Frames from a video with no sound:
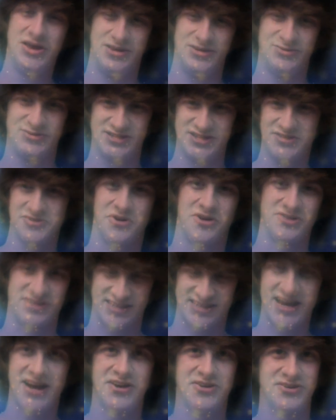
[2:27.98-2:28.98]
it was either on
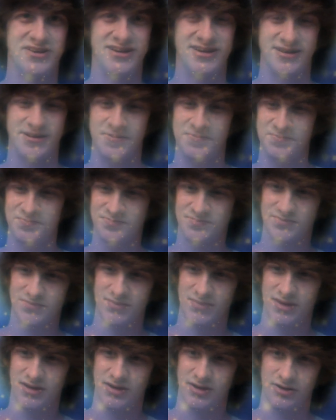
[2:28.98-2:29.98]
Saturday.
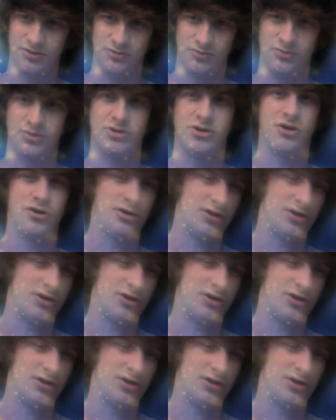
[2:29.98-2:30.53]
We go